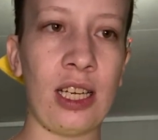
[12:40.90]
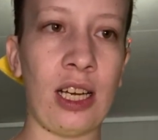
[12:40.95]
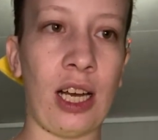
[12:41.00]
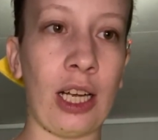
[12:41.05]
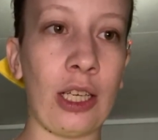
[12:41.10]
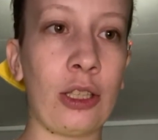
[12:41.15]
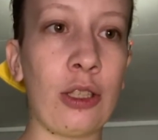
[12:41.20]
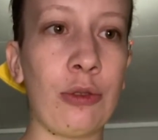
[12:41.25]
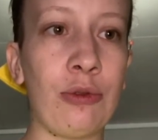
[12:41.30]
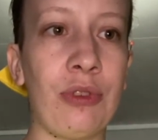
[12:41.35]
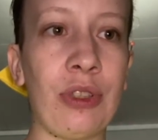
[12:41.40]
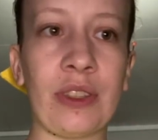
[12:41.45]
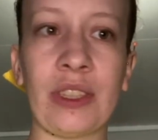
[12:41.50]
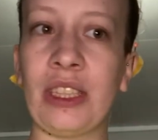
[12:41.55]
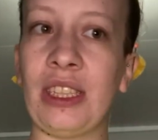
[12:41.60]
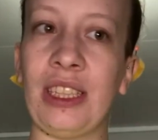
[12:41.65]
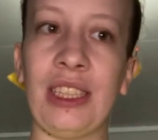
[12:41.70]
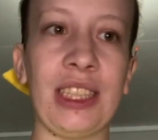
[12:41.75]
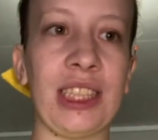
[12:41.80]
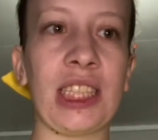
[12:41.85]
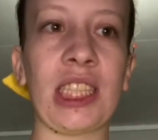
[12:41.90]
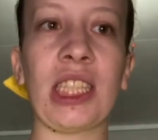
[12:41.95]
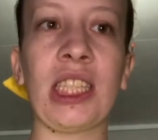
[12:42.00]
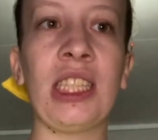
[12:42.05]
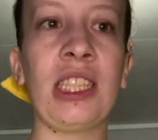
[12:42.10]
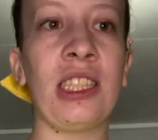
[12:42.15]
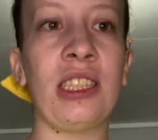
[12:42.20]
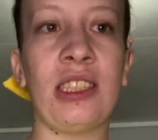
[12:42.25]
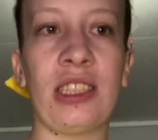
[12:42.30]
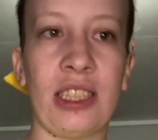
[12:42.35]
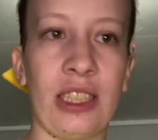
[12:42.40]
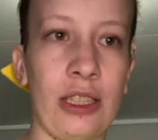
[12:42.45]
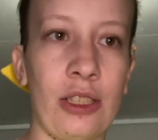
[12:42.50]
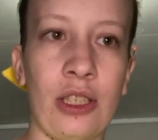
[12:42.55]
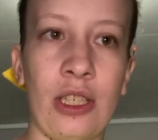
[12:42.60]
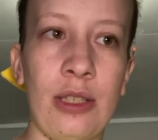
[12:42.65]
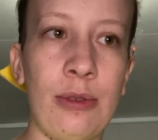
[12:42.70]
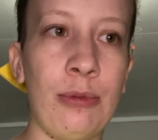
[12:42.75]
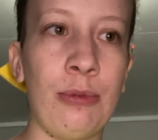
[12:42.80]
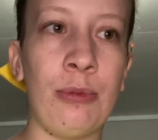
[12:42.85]
could very easily consider
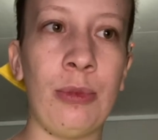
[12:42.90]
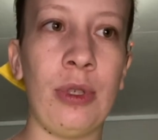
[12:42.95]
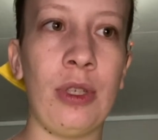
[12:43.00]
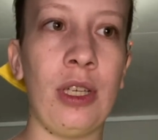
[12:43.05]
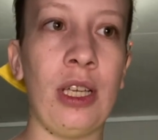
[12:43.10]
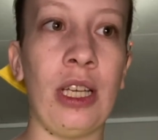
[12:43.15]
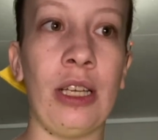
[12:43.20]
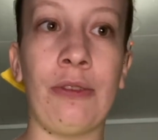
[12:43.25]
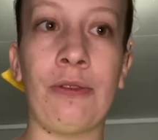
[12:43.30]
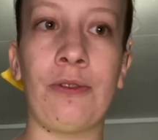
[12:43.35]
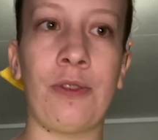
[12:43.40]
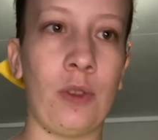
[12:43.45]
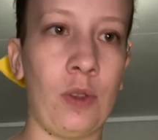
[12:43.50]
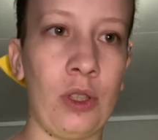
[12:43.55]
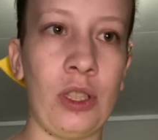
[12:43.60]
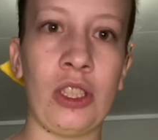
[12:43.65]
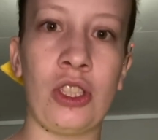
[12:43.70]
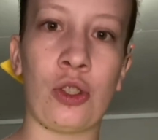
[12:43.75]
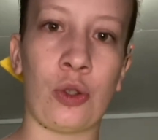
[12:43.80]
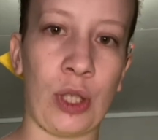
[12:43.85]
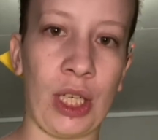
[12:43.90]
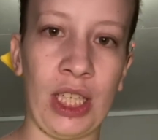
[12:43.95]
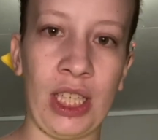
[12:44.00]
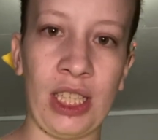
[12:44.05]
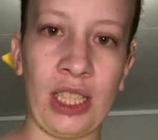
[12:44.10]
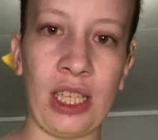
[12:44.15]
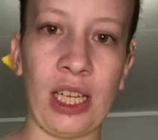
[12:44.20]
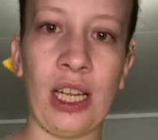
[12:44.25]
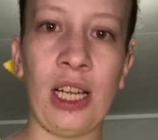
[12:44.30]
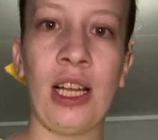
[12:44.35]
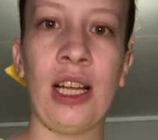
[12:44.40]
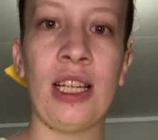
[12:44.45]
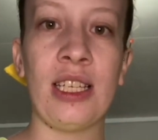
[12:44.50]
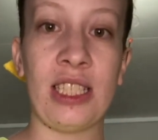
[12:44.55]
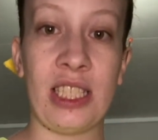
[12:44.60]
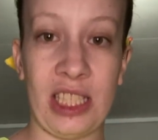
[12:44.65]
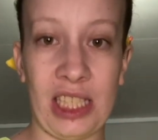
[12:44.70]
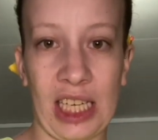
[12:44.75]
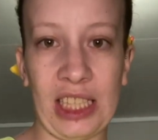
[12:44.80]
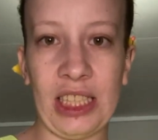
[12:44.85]
him a fully trained
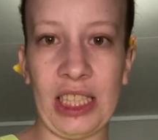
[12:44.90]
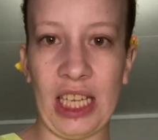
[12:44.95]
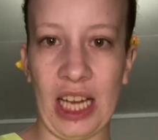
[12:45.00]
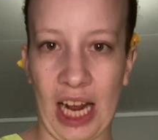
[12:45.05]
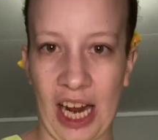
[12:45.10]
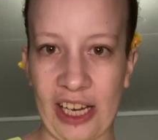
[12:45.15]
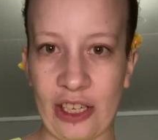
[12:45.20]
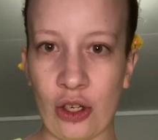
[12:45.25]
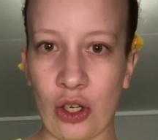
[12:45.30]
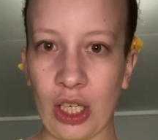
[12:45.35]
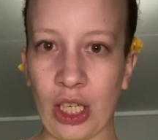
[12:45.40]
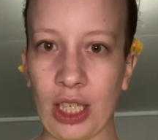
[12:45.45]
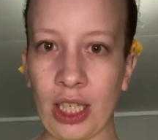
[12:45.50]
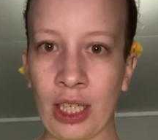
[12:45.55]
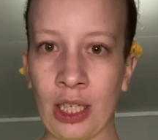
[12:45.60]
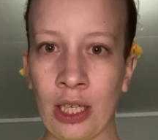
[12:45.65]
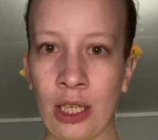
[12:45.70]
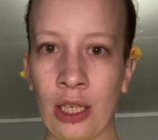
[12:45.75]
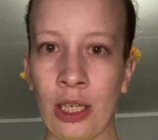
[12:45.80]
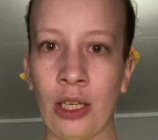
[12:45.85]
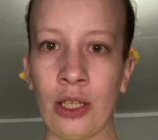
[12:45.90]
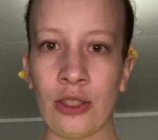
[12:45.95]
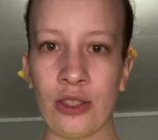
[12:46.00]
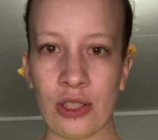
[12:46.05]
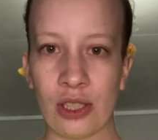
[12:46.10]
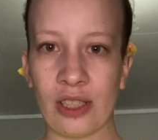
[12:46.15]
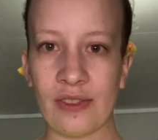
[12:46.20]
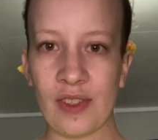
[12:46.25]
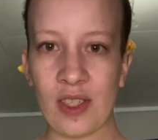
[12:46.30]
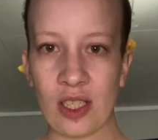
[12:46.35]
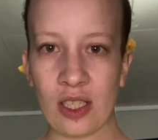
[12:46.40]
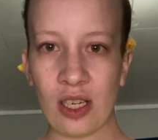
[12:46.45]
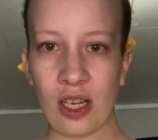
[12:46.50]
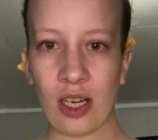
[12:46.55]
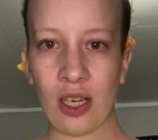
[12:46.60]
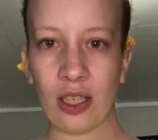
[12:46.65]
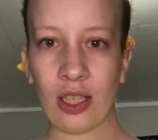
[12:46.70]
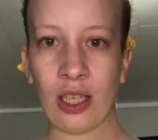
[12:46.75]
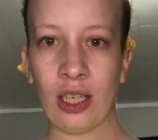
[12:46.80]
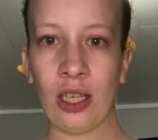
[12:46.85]
psychiatric service
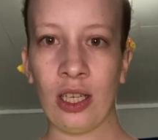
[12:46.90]
dog,